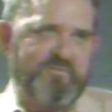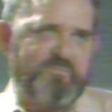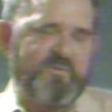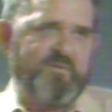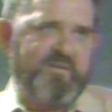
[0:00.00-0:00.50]
you
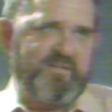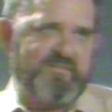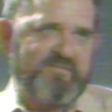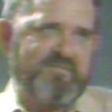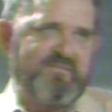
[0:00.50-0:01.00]

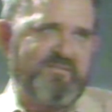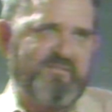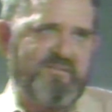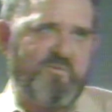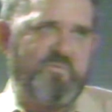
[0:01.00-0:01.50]
progress
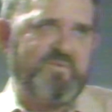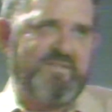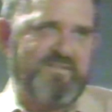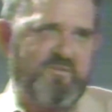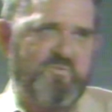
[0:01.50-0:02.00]
on
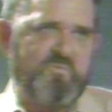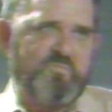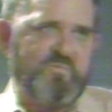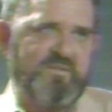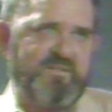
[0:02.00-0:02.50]
and
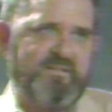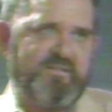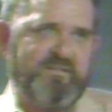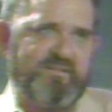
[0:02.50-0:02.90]
on, well, uh,